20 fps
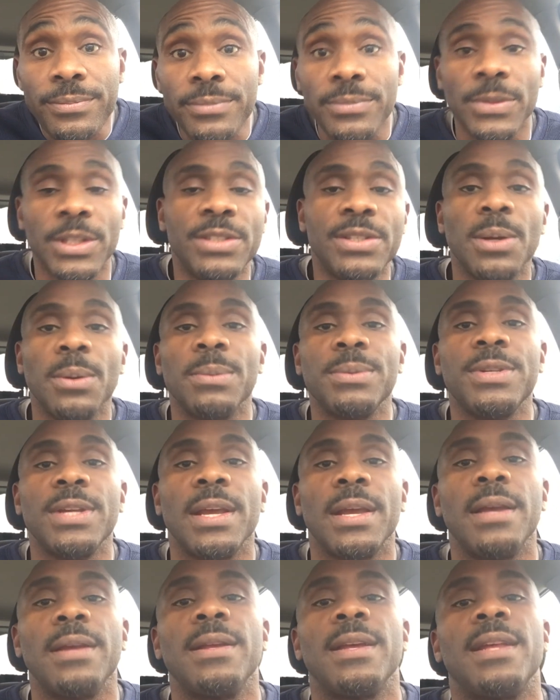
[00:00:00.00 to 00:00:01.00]
You see what I'm
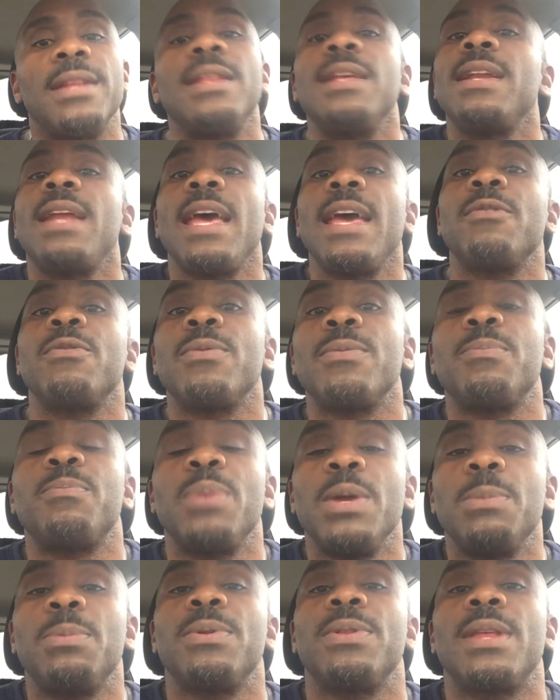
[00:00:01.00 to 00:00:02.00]
saying? And then I have
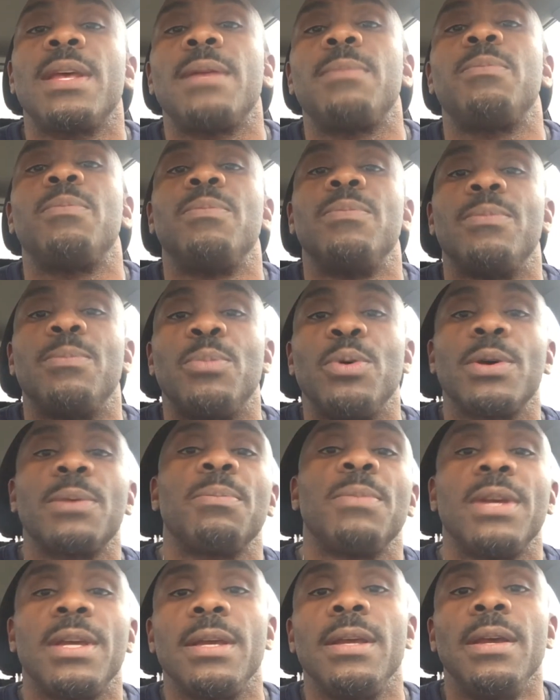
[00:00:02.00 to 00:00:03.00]
people that book
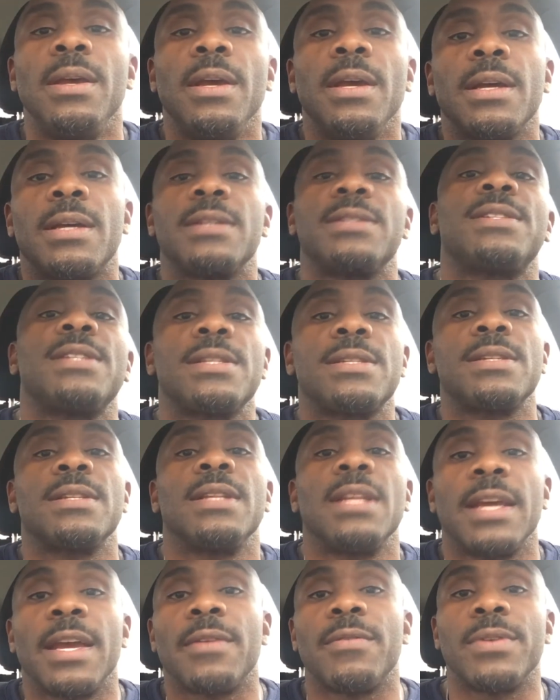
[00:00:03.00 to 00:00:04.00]
me
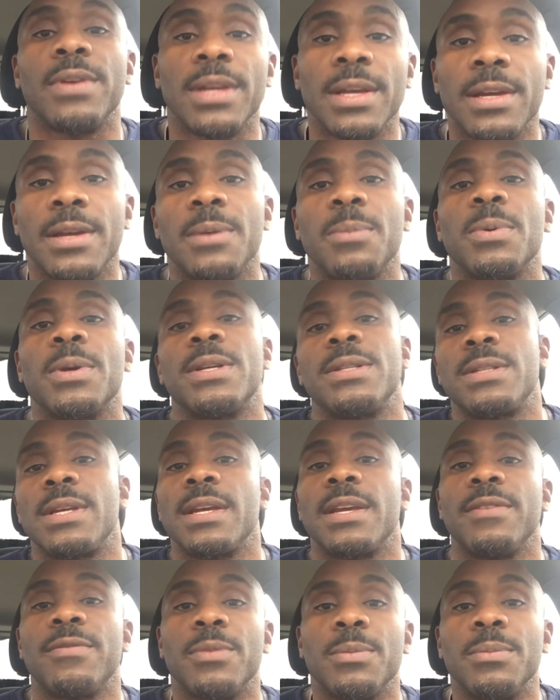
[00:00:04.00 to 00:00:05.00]
consistently every year because I
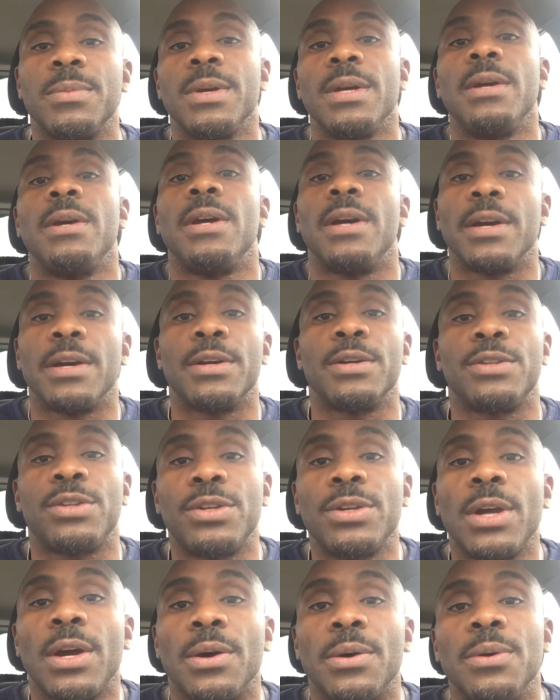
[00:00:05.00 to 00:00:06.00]
give them a good
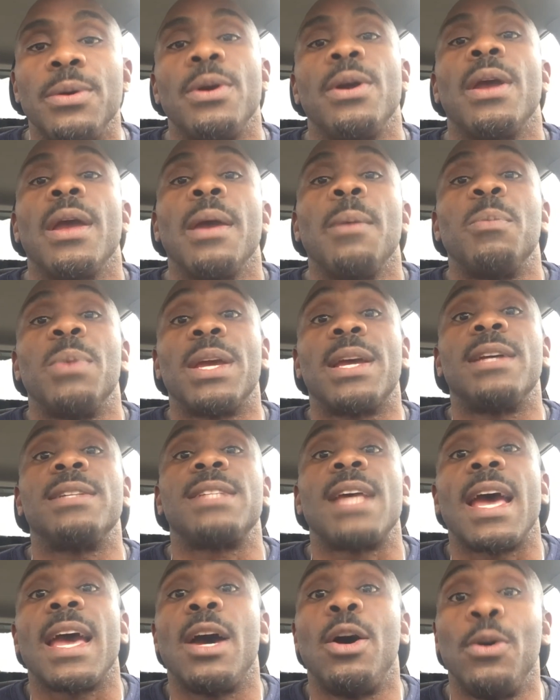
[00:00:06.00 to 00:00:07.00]
show. Because
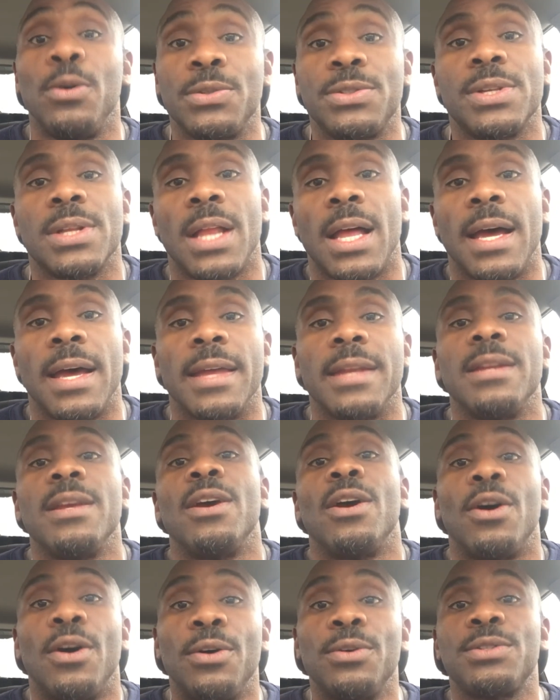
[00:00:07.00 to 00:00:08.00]
I host line.
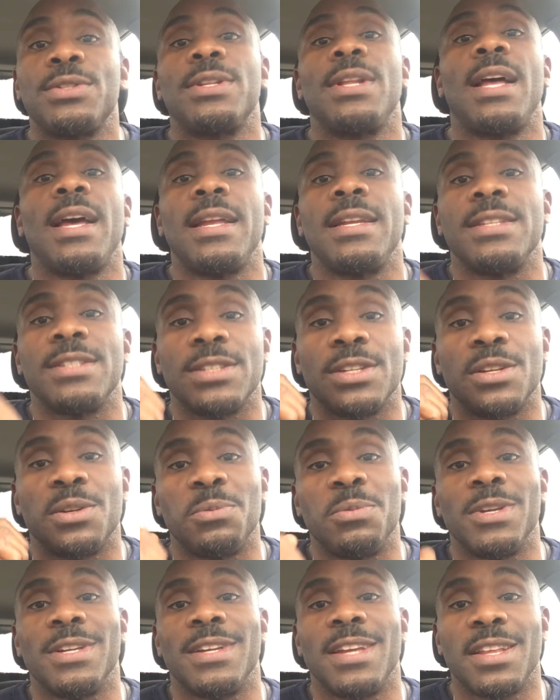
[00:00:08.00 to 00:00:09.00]
Host line is going to
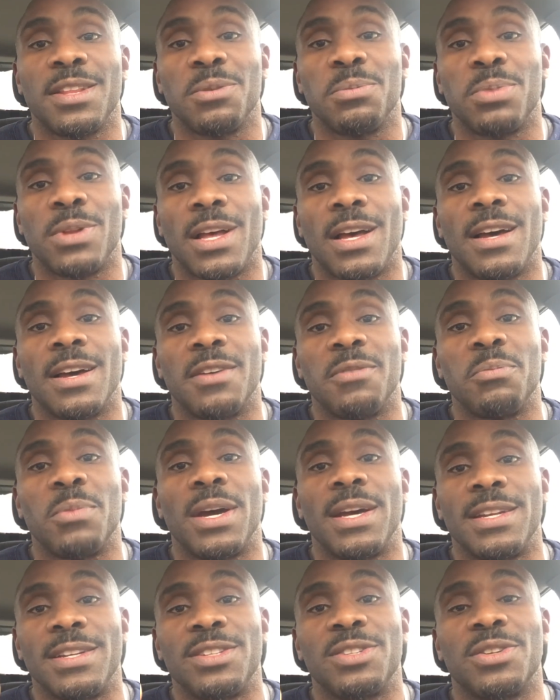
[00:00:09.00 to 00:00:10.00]
be another blog of
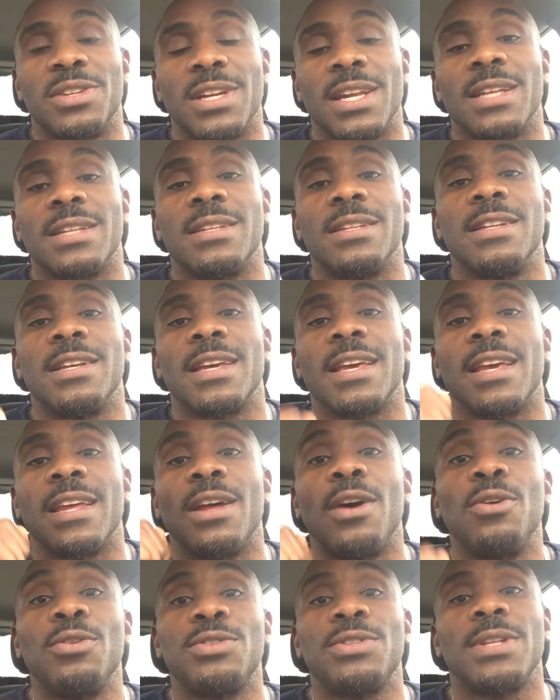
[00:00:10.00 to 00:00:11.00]
mine that you're going to have to look at.
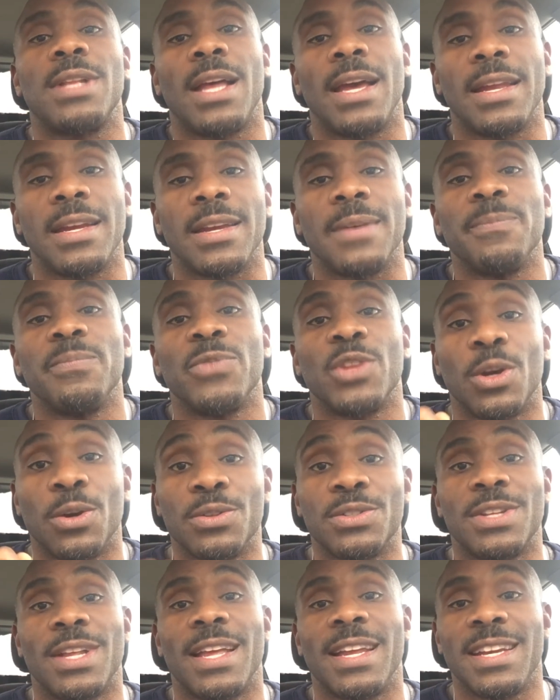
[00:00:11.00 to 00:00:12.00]
Host lining.
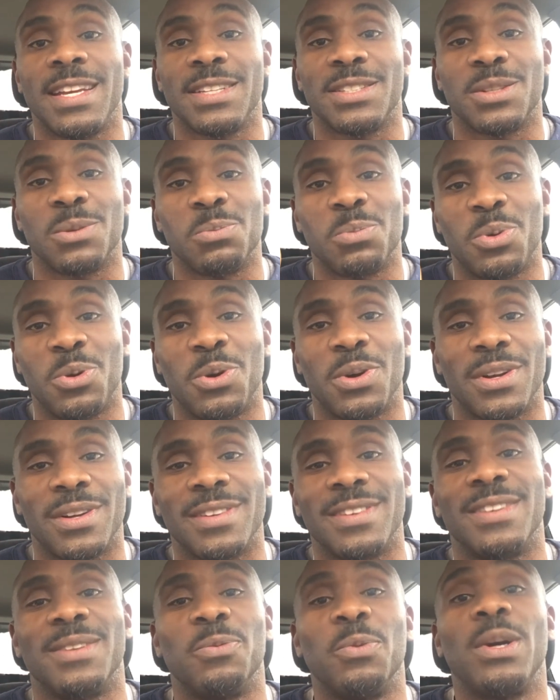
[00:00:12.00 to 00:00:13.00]
Host lining is
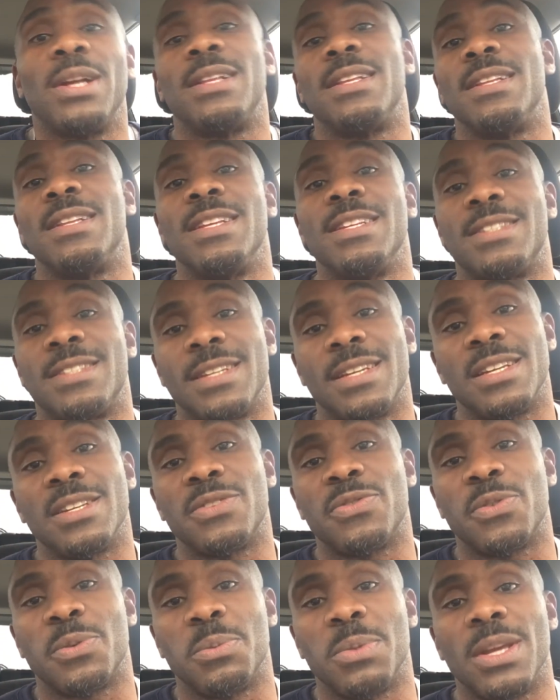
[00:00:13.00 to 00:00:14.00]
important. Well, at least it is
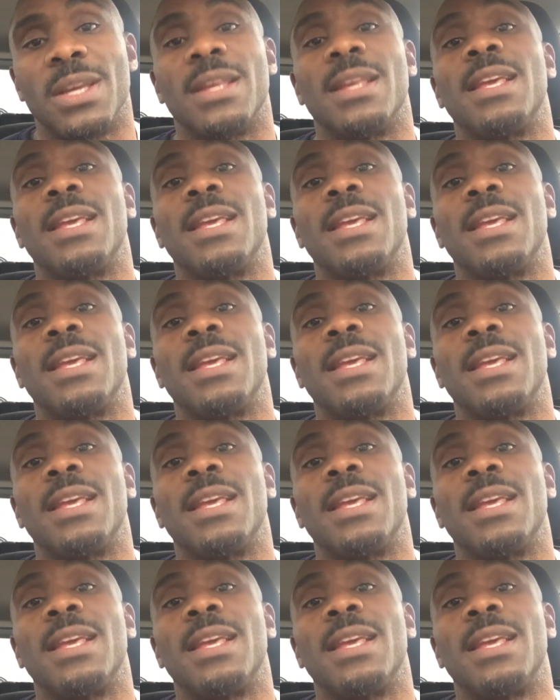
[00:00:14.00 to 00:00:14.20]
for me.